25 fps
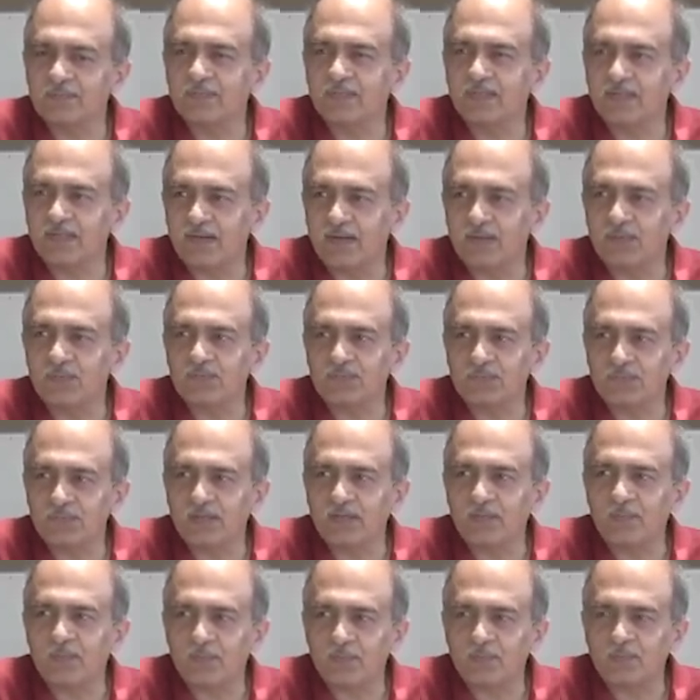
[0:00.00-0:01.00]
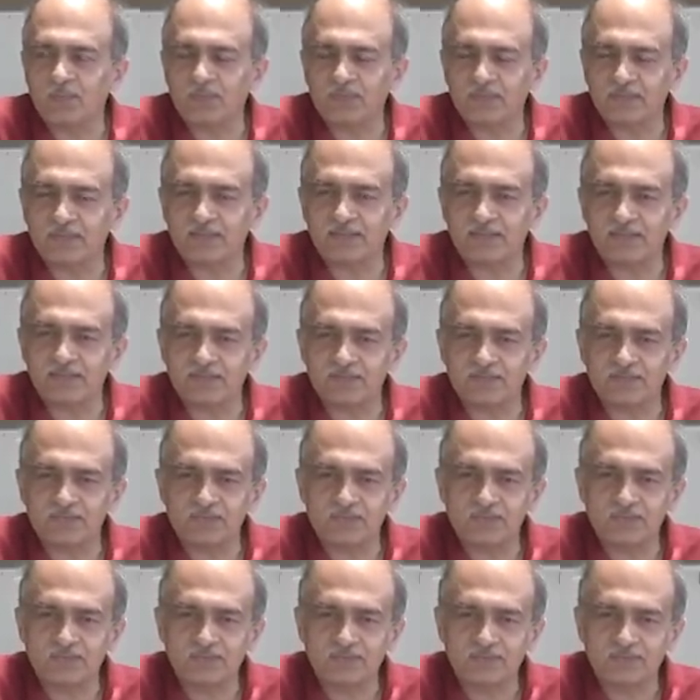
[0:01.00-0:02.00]
be allowed to come up on the
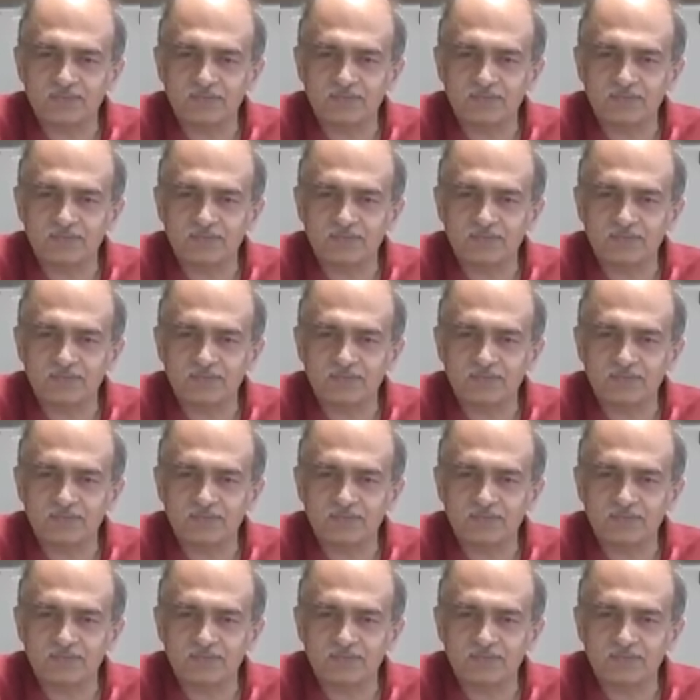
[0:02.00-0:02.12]
ridge.